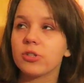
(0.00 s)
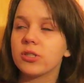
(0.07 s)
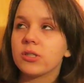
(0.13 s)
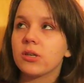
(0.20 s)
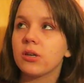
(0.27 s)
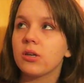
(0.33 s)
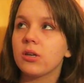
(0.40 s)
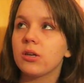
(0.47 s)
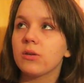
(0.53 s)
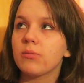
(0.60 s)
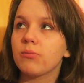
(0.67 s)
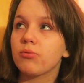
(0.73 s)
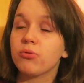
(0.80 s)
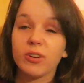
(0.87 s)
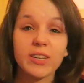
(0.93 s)
just
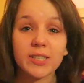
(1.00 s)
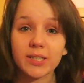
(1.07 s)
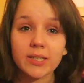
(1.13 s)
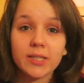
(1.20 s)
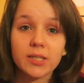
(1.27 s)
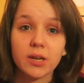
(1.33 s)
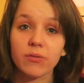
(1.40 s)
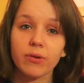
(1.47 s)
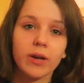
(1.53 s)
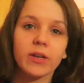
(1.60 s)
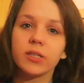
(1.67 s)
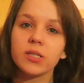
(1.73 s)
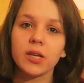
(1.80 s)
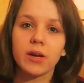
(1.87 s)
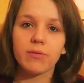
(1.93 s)
printing stuff. I
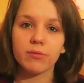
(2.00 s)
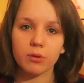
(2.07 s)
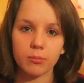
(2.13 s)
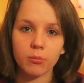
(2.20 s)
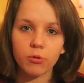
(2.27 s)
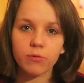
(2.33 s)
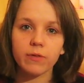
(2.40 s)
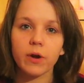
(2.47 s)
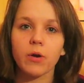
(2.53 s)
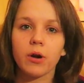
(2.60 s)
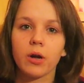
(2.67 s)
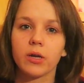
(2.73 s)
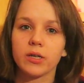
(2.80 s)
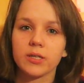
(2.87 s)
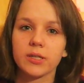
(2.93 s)
just have a more
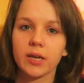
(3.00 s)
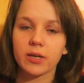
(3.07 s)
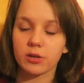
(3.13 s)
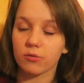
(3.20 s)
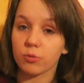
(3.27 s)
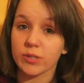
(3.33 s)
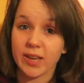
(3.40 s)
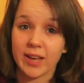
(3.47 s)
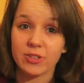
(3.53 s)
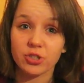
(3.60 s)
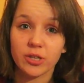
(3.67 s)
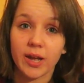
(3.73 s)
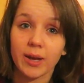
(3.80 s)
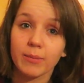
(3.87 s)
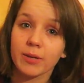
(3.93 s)
thorough understanding of what's
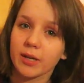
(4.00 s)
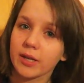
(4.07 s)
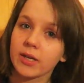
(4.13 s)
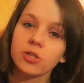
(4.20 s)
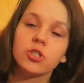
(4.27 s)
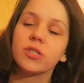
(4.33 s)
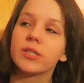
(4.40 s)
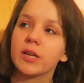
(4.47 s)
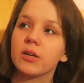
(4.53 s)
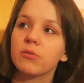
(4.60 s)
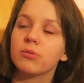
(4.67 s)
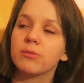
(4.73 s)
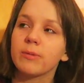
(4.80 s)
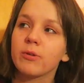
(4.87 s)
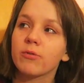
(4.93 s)
actually happening, and it just
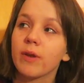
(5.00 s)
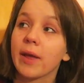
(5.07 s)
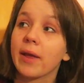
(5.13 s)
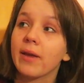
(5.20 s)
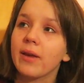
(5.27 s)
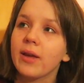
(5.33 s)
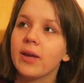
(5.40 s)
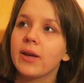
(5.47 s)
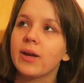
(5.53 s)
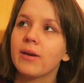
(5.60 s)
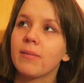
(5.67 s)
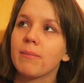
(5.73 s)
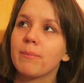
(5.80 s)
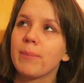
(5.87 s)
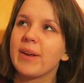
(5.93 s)
helps me with like
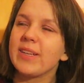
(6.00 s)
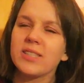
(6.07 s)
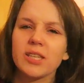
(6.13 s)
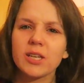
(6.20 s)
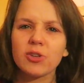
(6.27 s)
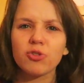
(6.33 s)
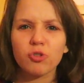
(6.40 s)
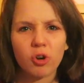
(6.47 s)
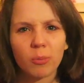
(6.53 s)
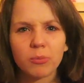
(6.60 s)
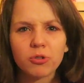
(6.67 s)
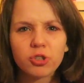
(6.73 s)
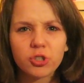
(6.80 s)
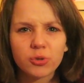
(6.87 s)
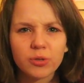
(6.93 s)
basic
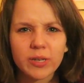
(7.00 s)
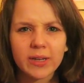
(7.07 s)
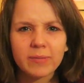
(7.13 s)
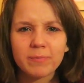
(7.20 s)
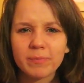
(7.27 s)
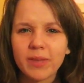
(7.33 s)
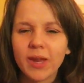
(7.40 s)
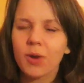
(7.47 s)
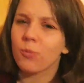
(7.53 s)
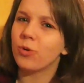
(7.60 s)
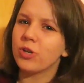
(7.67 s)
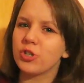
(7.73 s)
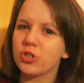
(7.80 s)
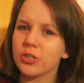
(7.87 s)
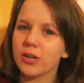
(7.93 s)
troubleshooting,
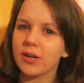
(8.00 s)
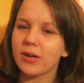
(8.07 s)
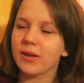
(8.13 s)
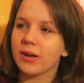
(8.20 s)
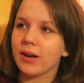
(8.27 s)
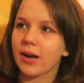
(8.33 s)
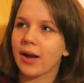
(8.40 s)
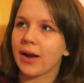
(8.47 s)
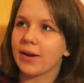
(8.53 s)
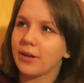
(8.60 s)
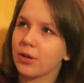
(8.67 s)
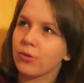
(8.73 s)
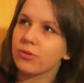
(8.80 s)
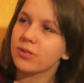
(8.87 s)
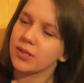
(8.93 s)
which I
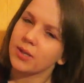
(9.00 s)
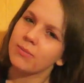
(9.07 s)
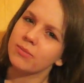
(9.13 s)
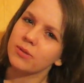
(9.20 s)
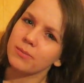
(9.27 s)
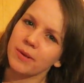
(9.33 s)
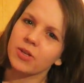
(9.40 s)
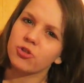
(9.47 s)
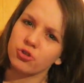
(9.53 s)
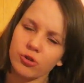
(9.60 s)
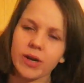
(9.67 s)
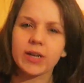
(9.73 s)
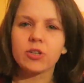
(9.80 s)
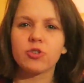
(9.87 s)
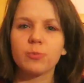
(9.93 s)
know seems a bit
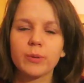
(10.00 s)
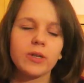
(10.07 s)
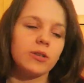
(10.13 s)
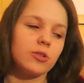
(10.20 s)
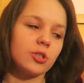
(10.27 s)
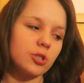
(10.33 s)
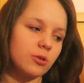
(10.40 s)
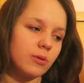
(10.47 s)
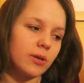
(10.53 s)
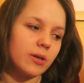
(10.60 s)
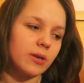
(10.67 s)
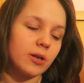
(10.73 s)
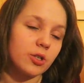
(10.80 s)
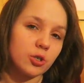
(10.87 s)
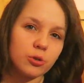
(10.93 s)
strange, but just
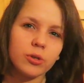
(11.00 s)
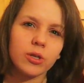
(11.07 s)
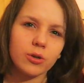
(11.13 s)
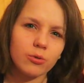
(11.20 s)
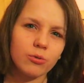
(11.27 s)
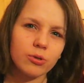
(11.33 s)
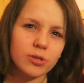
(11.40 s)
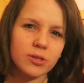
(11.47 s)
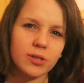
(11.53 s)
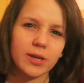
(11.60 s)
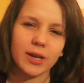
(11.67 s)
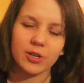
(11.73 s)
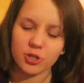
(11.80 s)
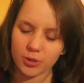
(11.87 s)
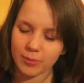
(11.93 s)
doing a 2-year course
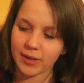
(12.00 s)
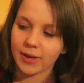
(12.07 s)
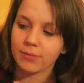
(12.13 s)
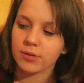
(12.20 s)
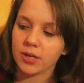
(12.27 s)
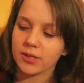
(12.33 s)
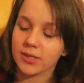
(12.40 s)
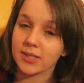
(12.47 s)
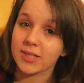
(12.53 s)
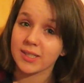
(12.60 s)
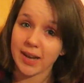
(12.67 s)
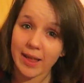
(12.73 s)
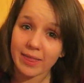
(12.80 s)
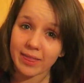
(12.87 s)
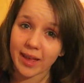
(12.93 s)
and actually being able to
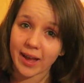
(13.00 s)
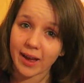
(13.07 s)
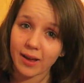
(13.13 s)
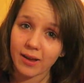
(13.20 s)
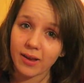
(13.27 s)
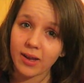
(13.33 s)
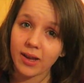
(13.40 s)
understand that